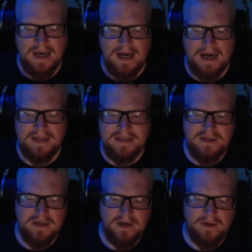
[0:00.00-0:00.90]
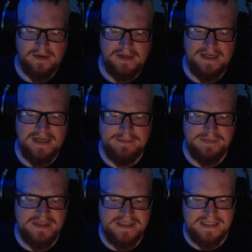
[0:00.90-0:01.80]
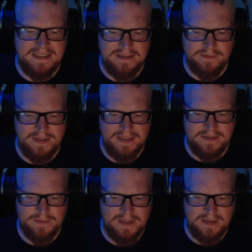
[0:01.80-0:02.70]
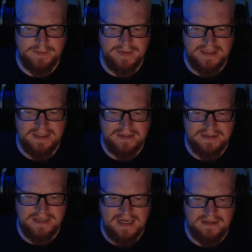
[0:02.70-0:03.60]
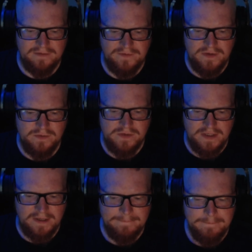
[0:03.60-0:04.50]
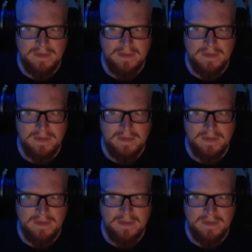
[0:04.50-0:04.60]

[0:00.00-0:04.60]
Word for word: Uh, they took a lot of liberties with it as well, being set in the future.